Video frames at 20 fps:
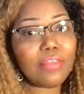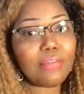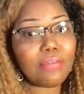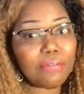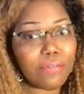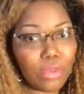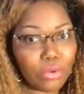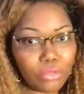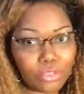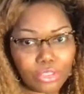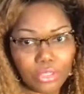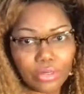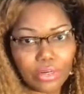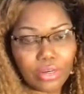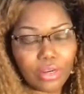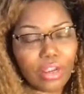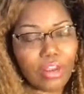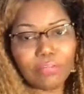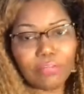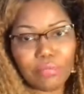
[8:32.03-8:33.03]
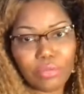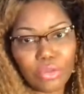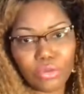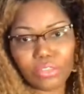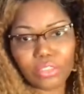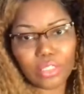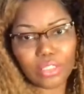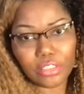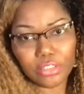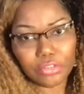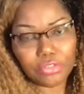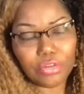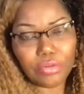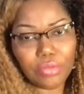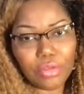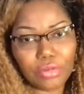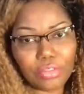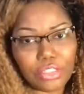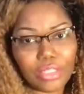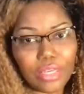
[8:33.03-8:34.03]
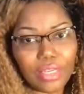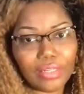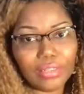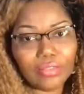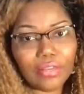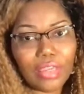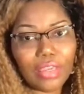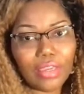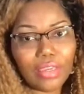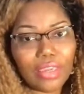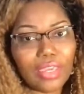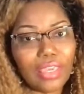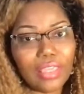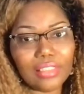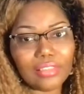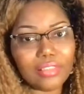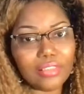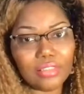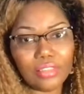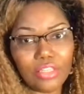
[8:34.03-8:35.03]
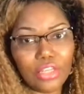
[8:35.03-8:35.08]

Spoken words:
the future of music distribution is,